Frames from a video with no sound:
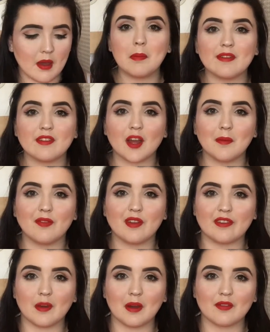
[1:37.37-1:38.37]
If it's type of
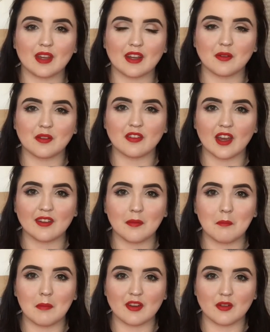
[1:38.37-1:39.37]
physio, you have to get to a
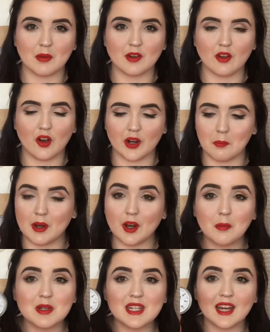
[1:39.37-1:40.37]
certain measurement on a
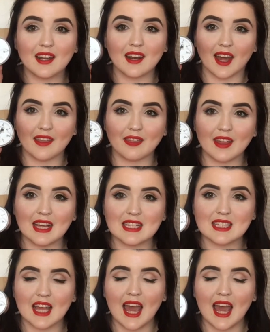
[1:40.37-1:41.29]
manometer like this